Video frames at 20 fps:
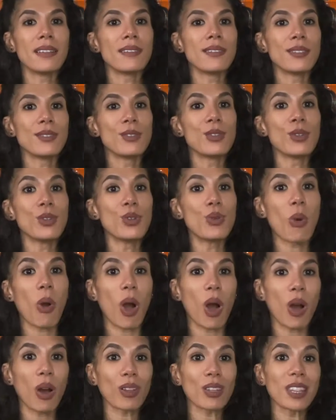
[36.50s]
Do you
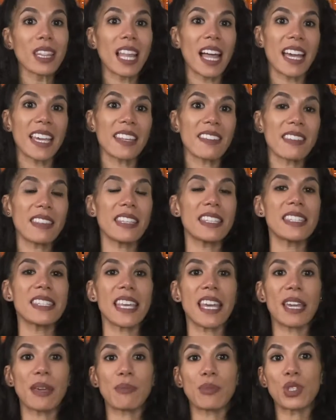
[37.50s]
all like the
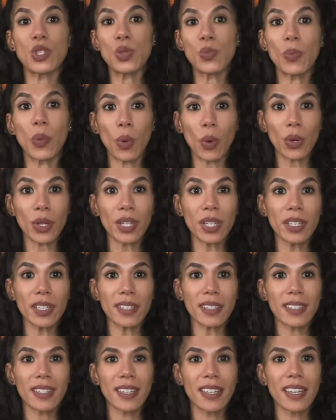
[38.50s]
same sport?
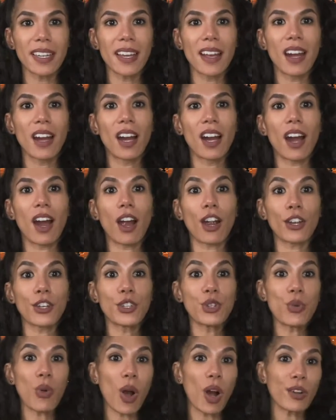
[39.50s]
Are
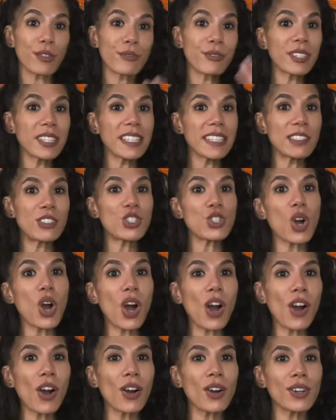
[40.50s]
you all really
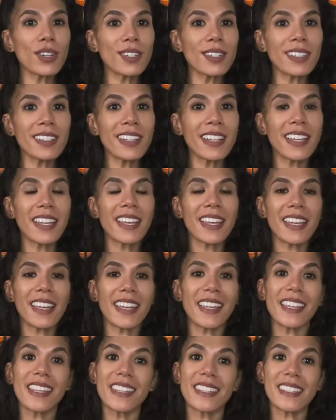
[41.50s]
tall?
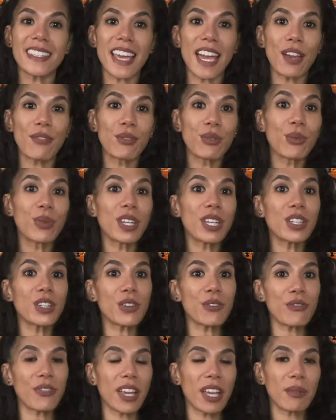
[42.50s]
Is everyone in your
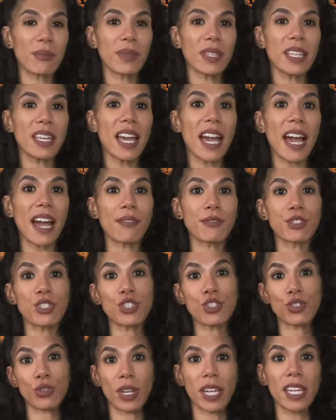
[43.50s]
family have
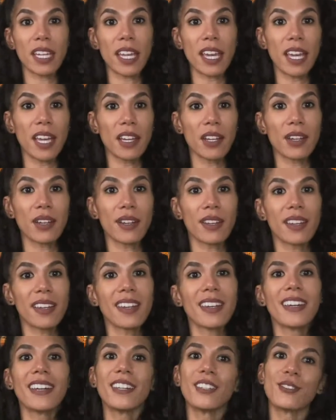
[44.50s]
straight hair?
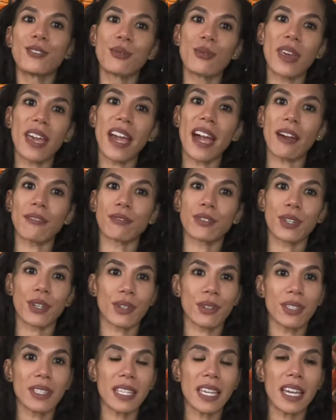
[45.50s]
Do they have
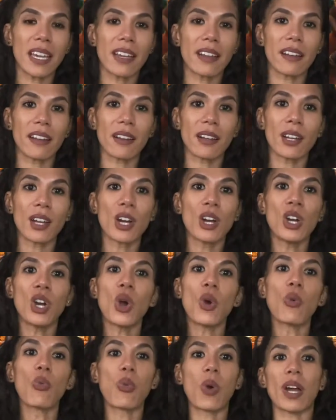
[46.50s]
curly hair?
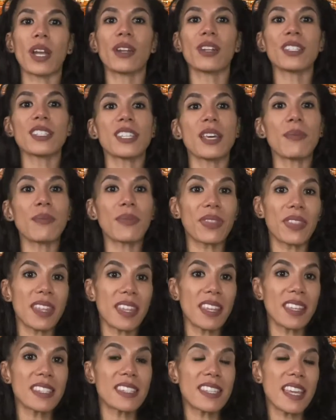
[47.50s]
What are some
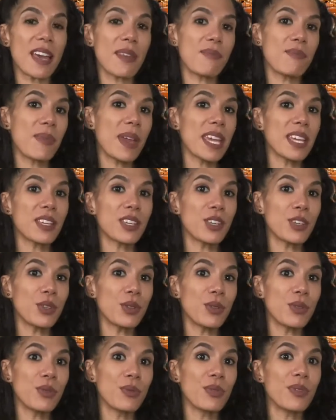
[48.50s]
things that make
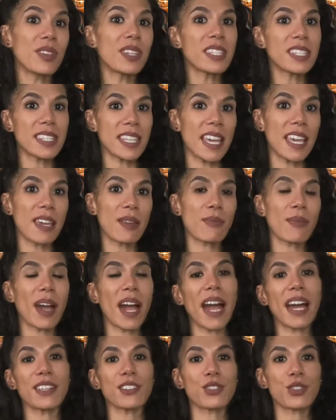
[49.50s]
you the same
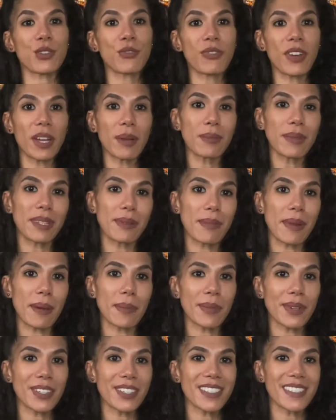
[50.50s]
as your family
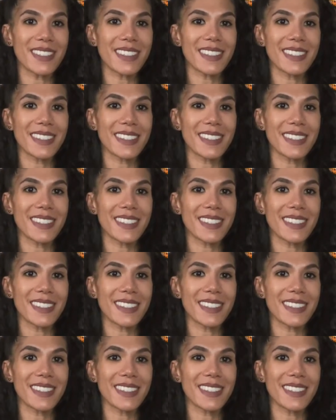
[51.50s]
members?